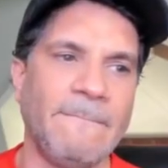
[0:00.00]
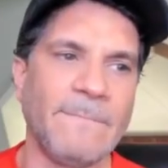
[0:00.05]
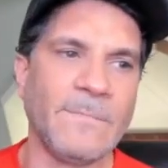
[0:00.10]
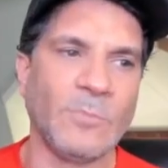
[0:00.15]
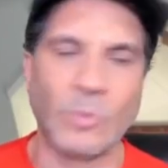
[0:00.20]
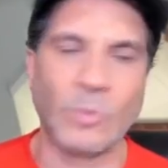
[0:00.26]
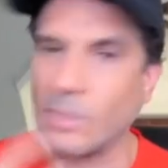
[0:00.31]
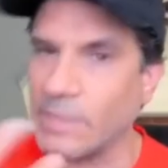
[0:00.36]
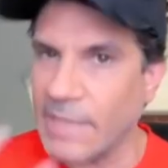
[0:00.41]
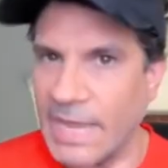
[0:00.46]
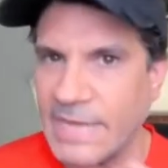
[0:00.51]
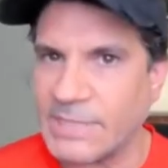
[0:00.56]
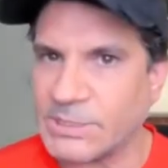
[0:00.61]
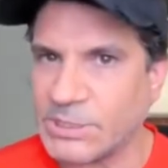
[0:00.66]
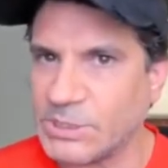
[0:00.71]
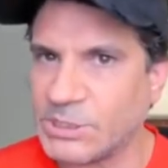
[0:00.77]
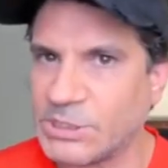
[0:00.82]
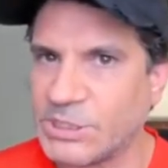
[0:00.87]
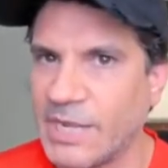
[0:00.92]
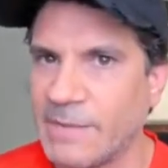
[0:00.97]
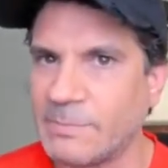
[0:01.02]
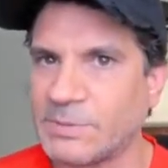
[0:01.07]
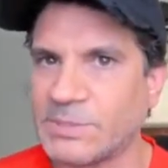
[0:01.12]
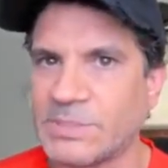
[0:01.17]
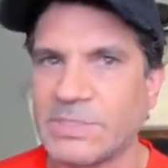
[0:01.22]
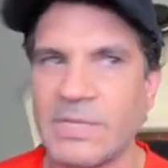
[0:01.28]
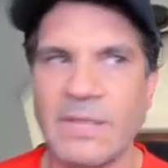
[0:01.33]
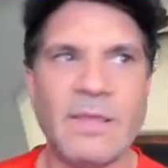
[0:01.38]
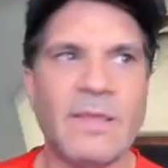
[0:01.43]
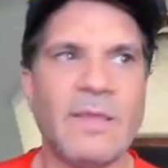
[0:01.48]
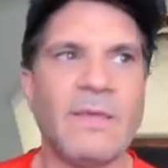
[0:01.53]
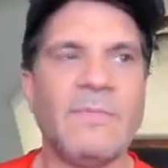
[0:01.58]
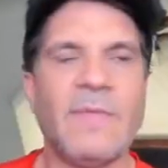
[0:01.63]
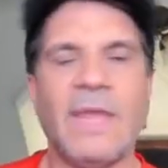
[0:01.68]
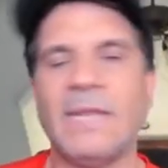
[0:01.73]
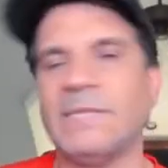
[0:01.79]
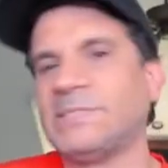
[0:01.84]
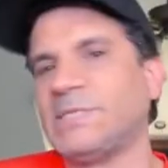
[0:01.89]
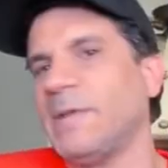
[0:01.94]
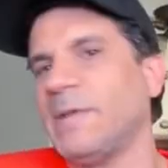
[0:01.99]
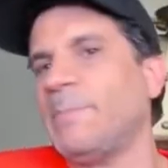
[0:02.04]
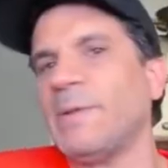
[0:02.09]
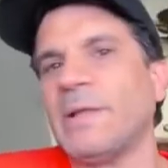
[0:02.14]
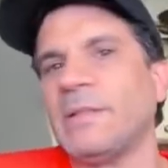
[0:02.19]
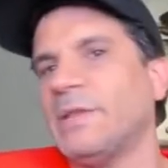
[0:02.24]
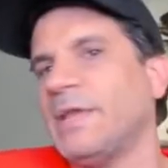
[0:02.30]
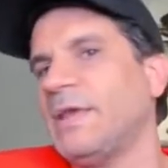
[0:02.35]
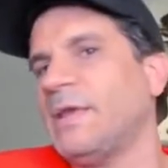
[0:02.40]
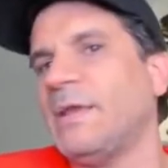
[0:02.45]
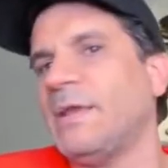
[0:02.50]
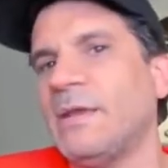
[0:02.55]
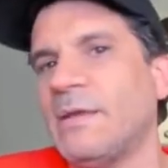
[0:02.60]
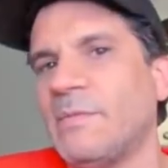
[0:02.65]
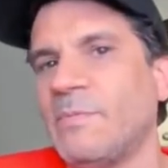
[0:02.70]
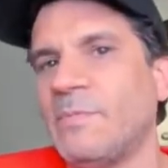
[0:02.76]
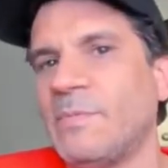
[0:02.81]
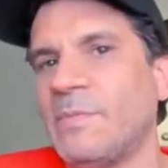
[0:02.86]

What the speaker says: relationships that typically